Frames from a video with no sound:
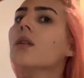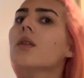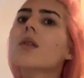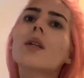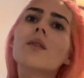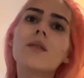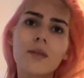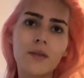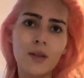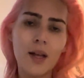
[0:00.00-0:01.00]
so I don't
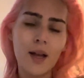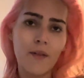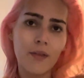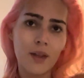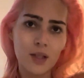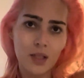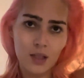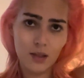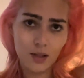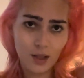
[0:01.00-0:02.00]
have the
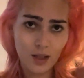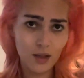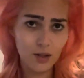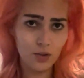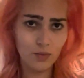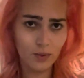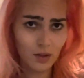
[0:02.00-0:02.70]
need to get the new one.